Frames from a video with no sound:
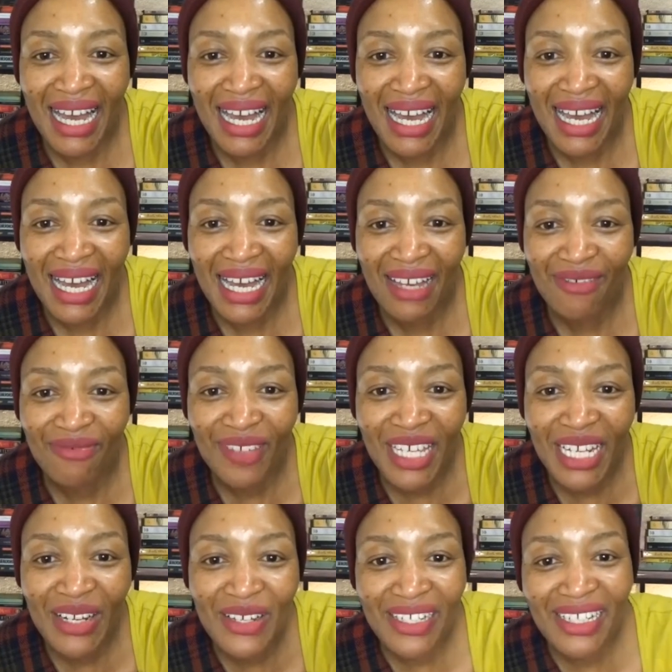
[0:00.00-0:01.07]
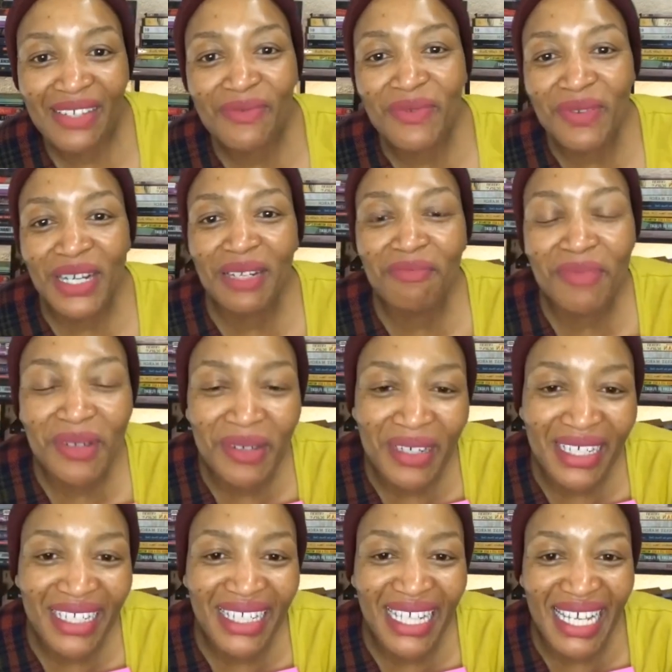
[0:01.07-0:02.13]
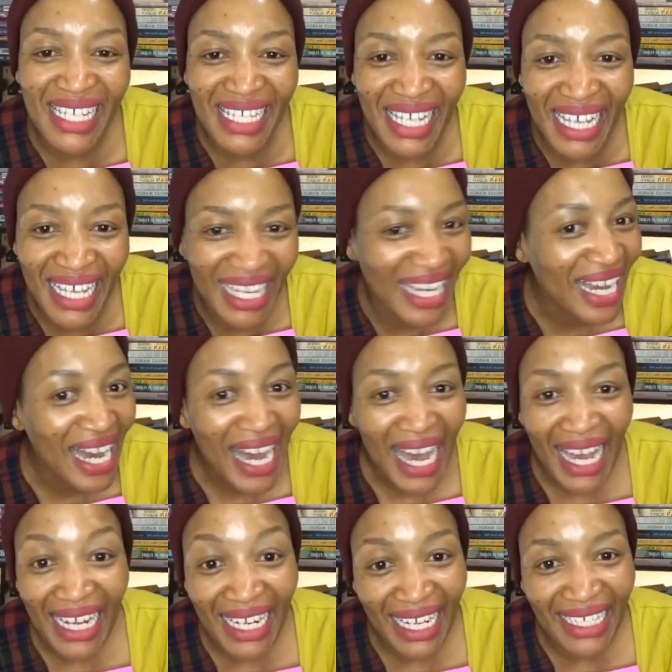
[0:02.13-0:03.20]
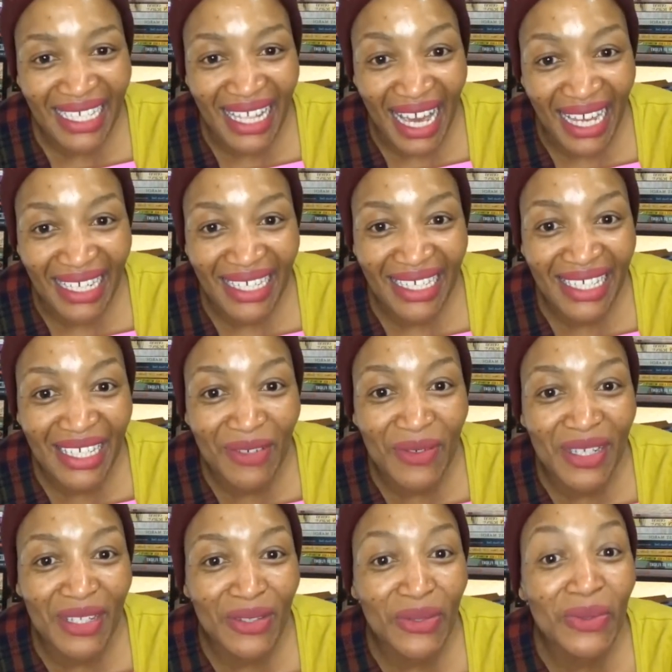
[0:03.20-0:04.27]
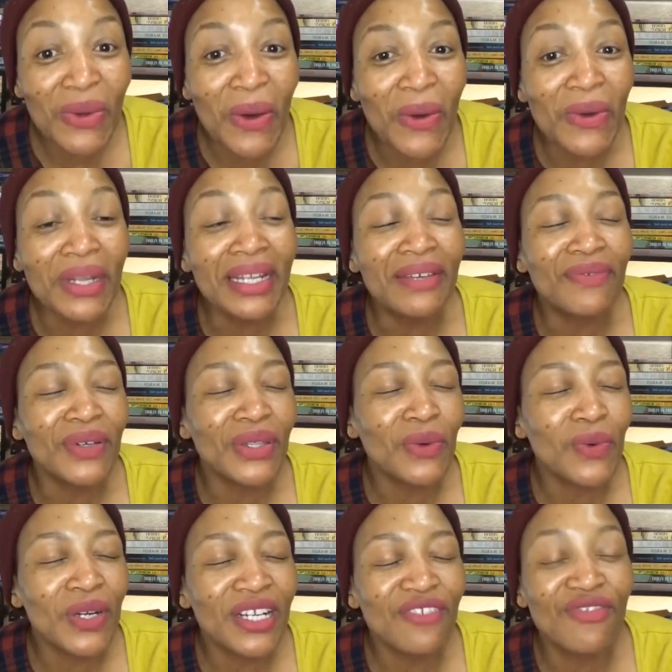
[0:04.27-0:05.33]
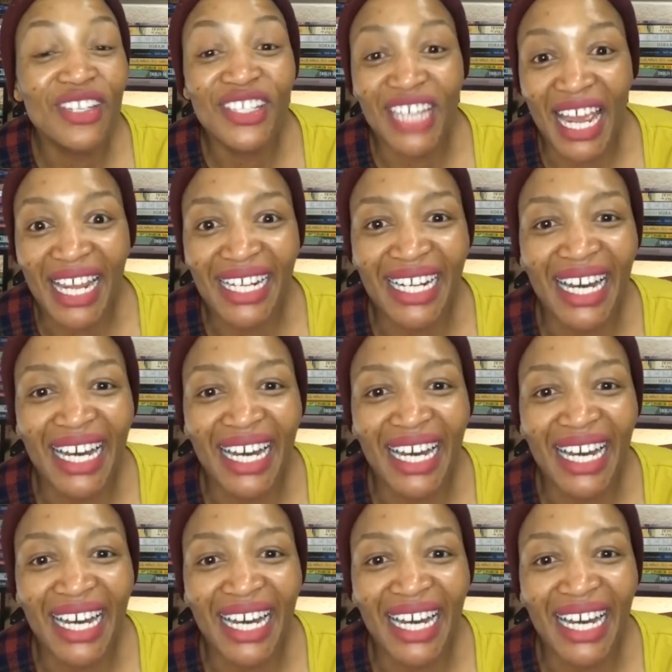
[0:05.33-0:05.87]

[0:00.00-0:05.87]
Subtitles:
Fee Lost in Books says, I liked that. She was too holy for the word vagina.